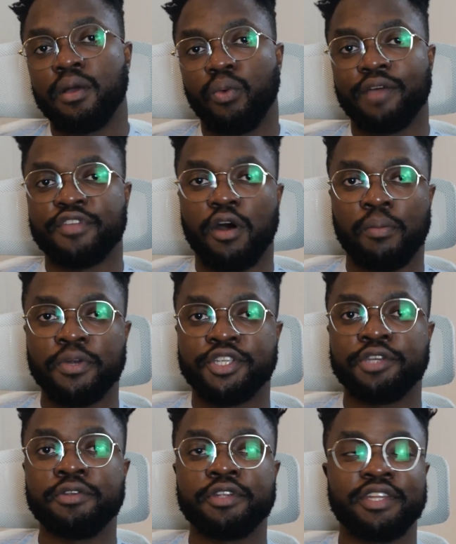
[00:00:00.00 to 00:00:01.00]
we have the
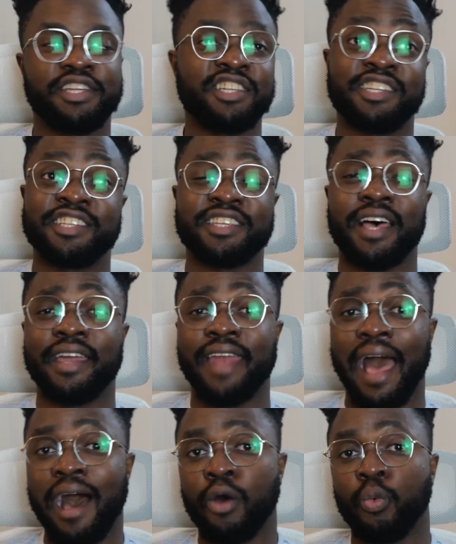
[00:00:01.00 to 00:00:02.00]
opportunity to decide
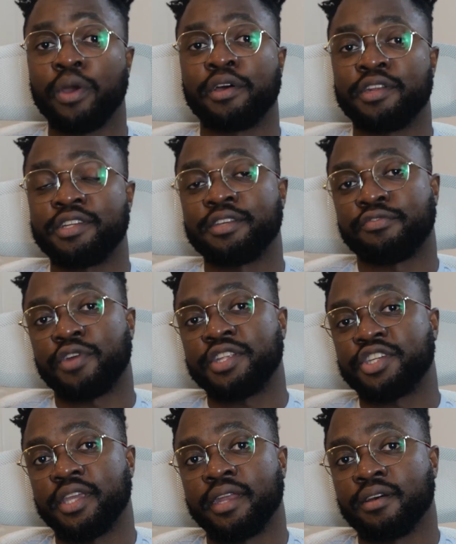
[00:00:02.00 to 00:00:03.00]
how we're going to
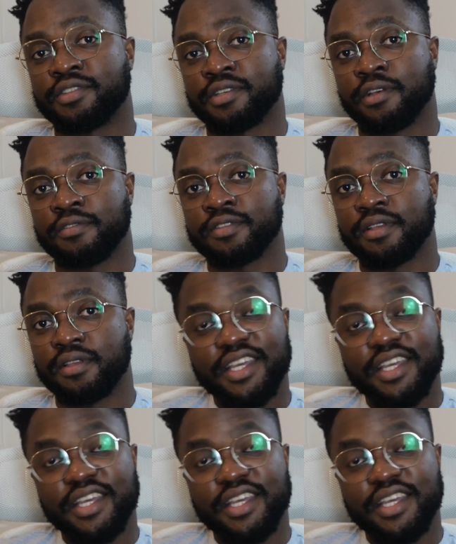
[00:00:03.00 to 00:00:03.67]
differentiate ourselves.